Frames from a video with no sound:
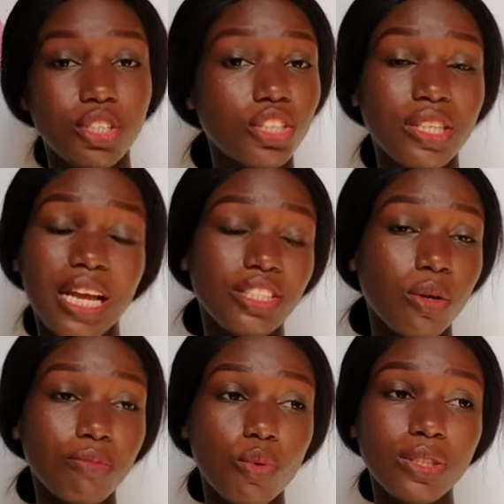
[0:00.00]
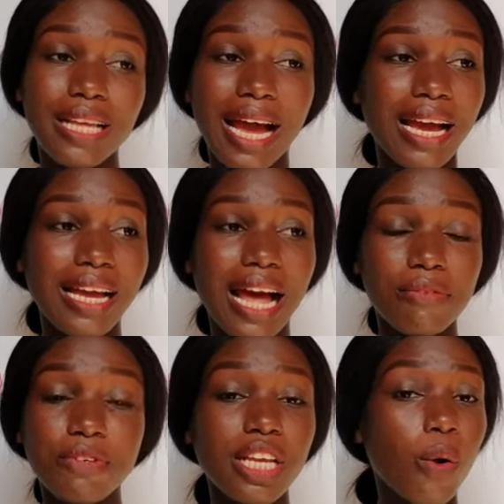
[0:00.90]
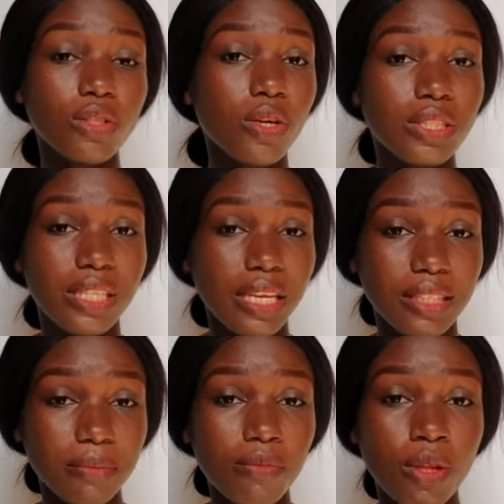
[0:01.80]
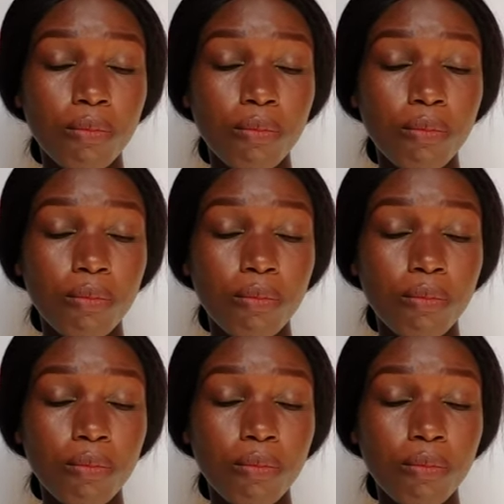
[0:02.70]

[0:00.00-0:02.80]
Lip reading: In short, there are some goods that at first I was not selling,